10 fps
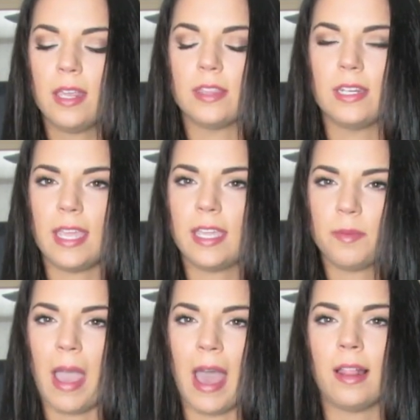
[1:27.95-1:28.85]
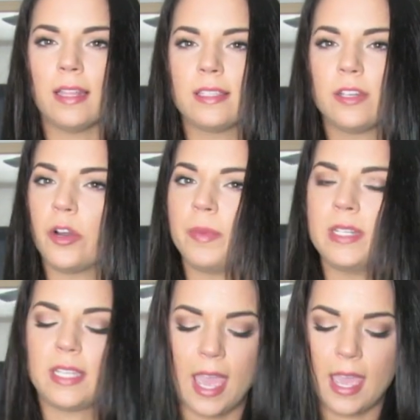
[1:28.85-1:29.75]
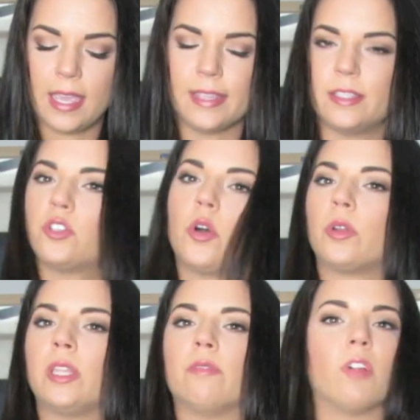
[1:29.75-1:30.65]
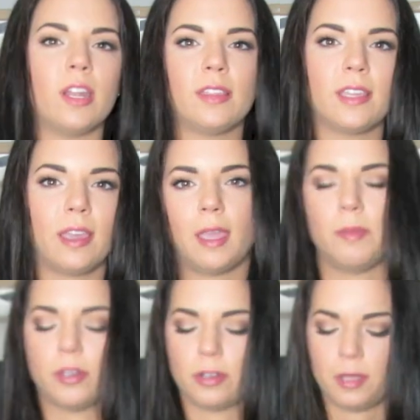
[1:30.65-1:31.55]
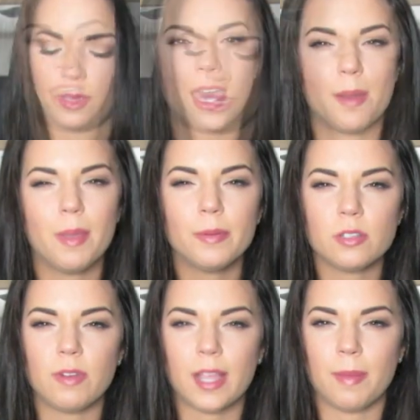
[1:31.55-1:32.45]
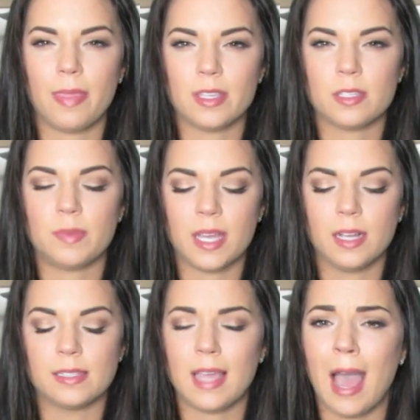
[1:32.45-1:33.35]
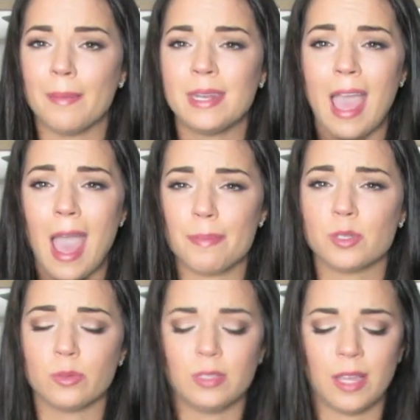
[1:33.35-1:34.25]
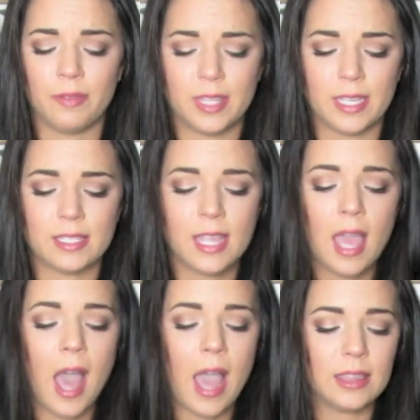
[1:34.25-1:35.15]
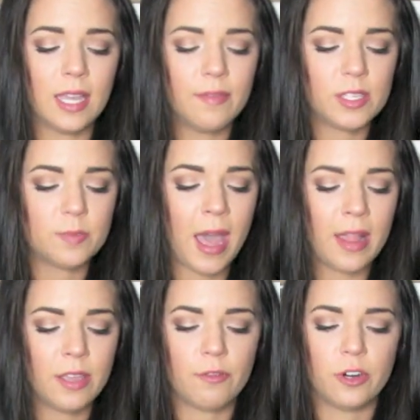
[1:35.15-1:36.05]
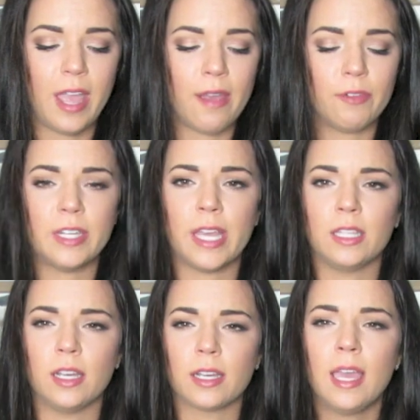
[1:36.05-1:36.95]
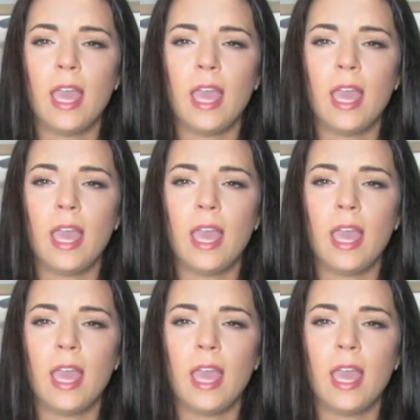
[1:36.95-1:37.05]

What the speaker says: the Naked palettes and Urban Decay isn't totally running the game, you know what I mean? And I'm able to recommend this because I'm in absolute love with this. I love this palette for an everyday look,